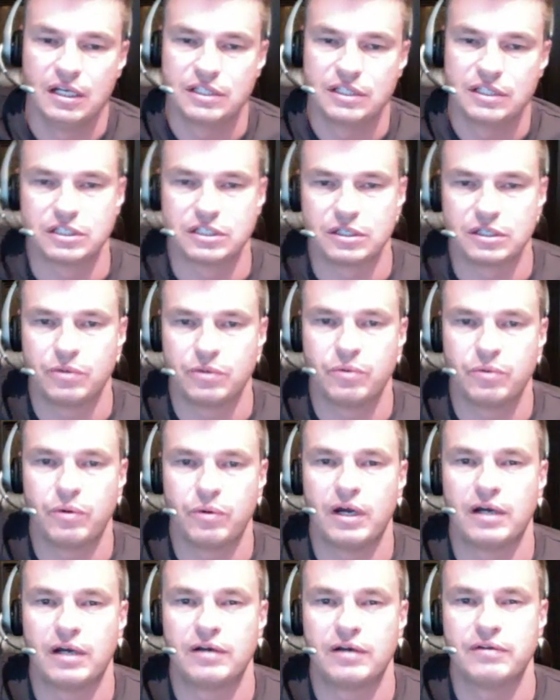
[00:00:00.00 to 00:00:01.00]

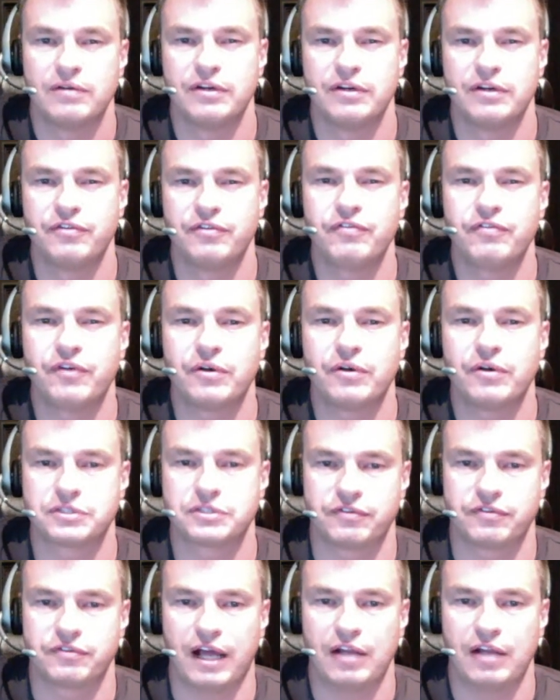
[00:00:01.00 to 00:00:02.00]
So if you folks
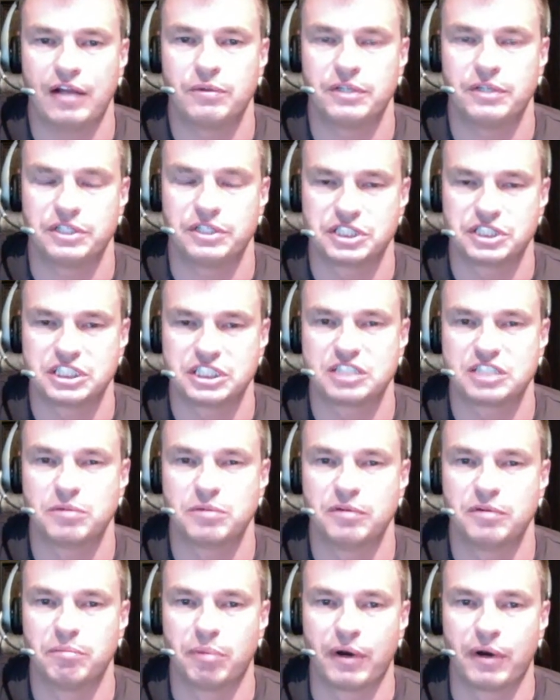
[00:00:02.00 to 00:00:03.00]
are following the
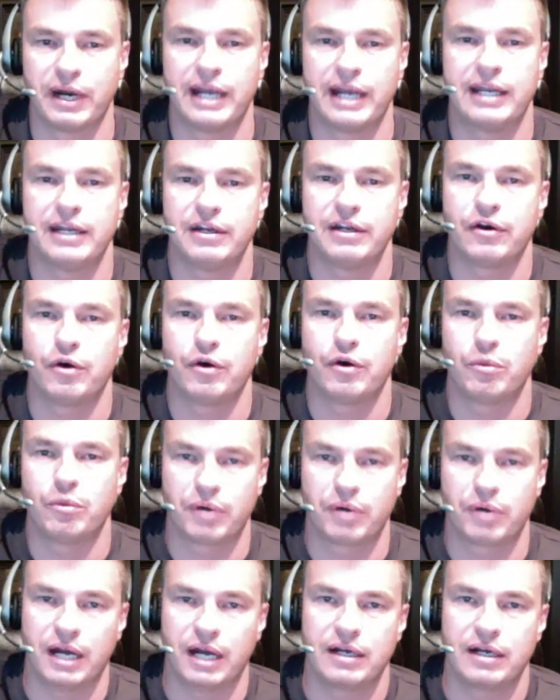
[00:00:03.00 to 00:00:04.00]
system of branding your own
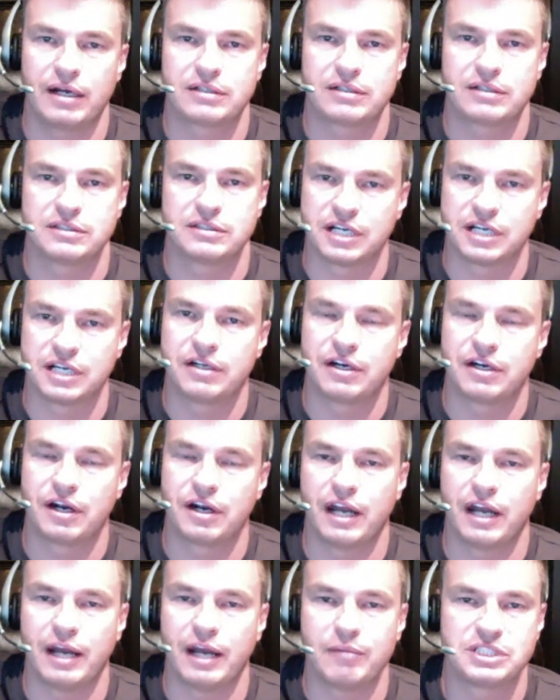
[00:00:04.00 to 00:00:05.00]
product and selling it
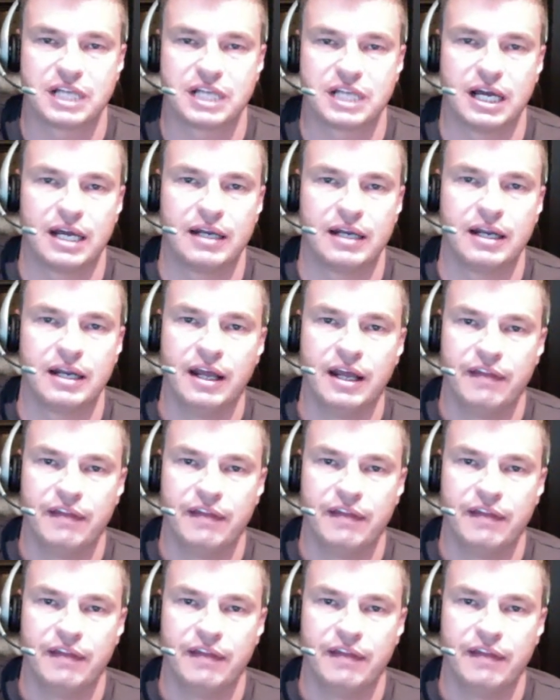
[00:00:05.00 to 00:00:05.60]
on Amazon,